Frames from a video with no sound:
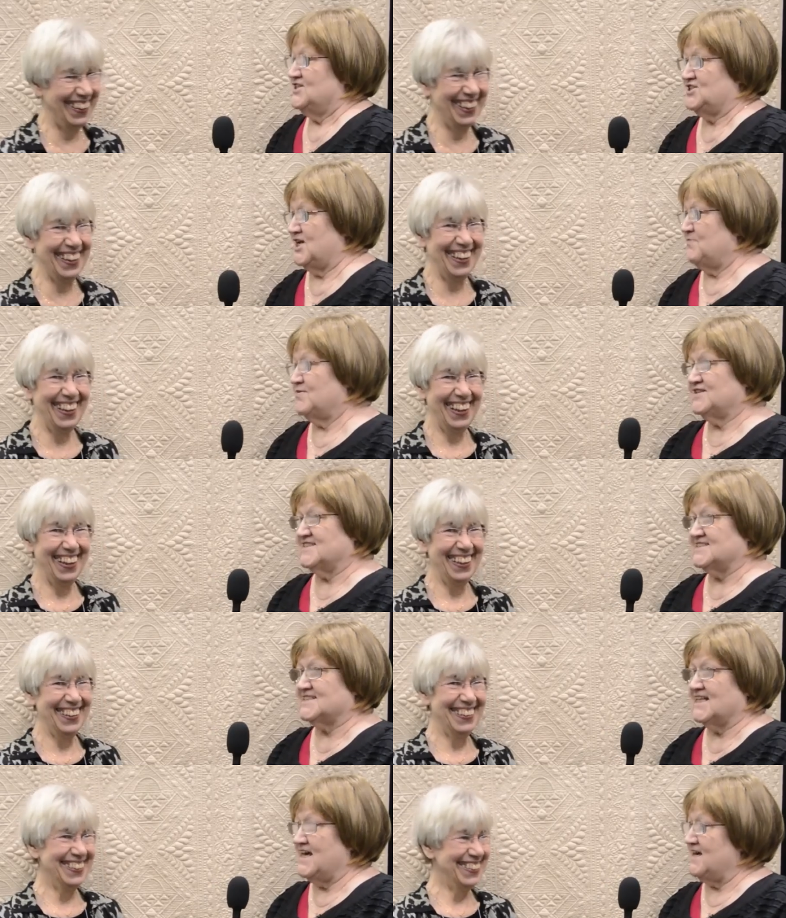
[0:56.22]
Speaker 1: she put the
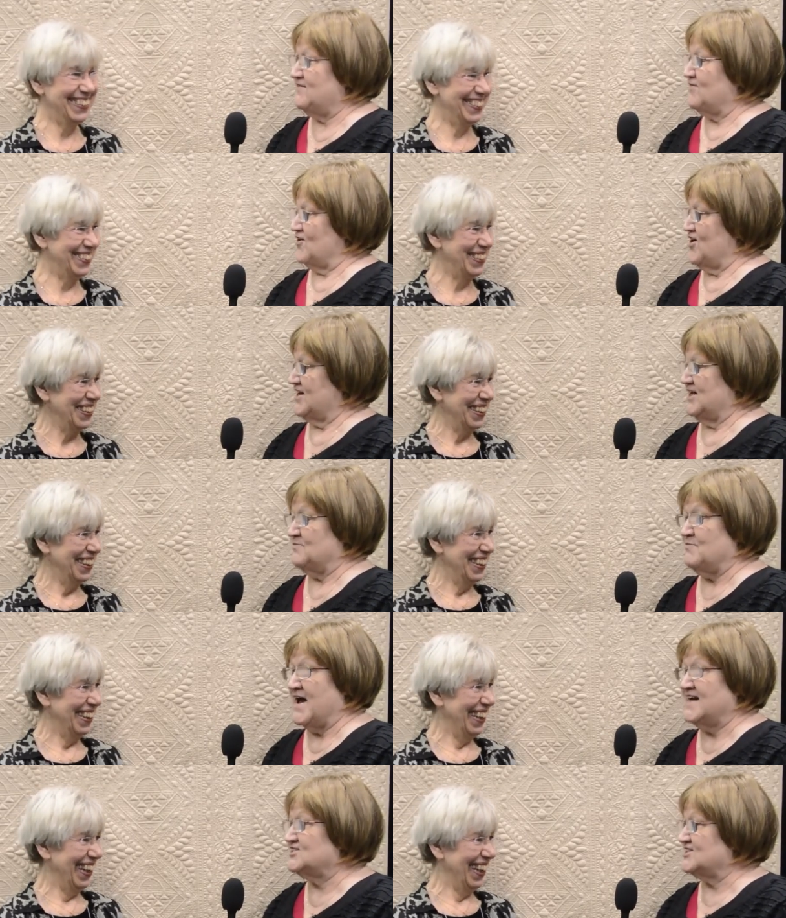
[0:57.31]
sleeve on and
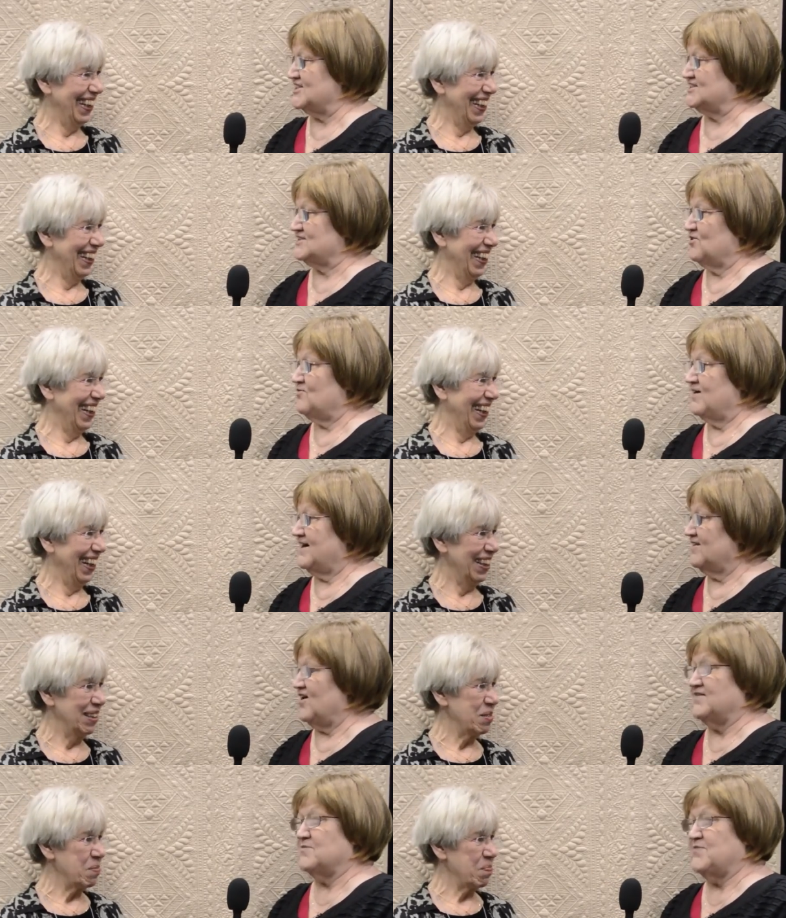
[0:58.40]
matched it so well
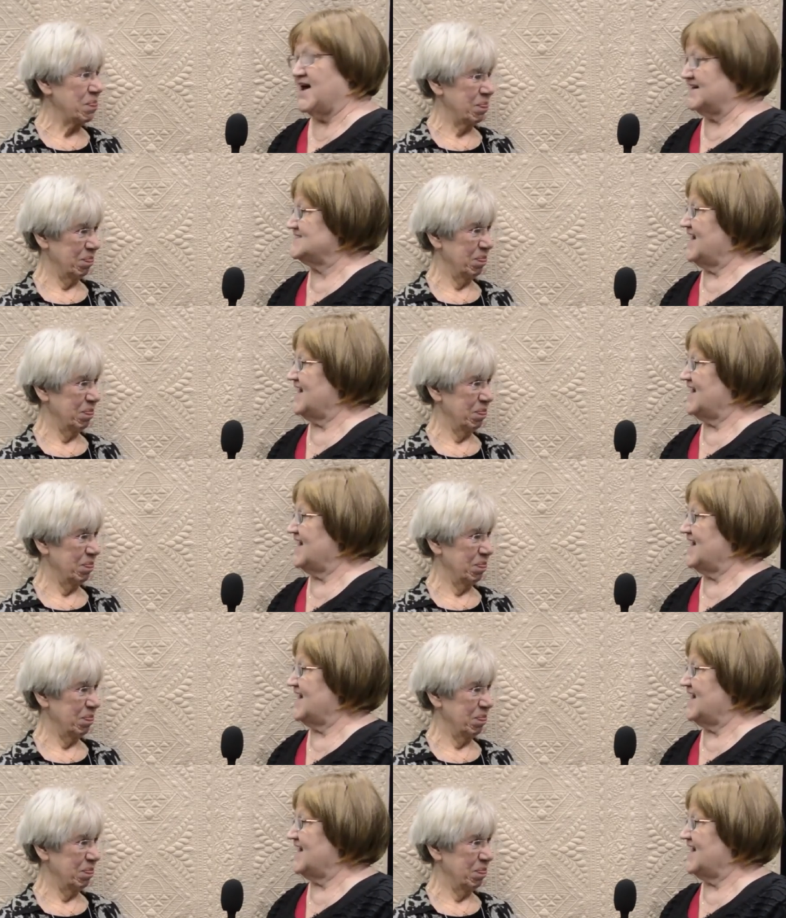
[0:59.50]
on the back